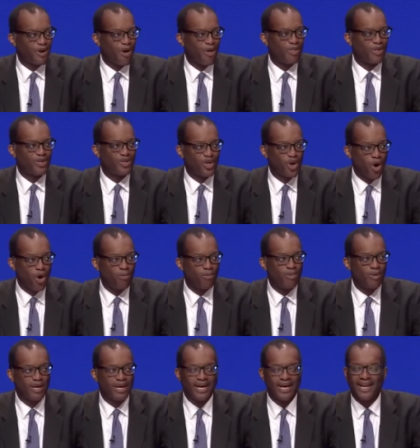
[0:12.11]
on the
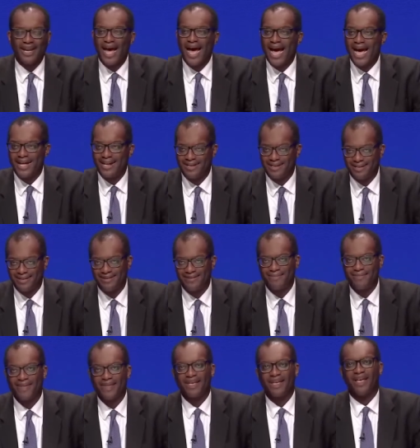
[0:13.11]
job in hand.
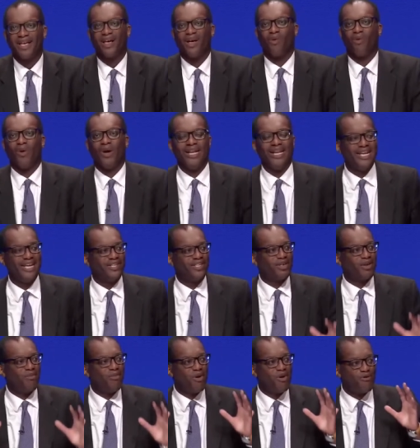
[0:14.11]
We need
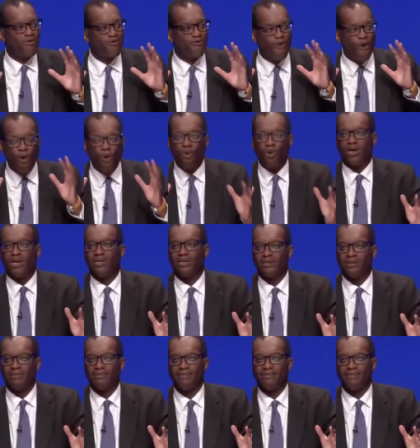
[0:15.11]
to move forward.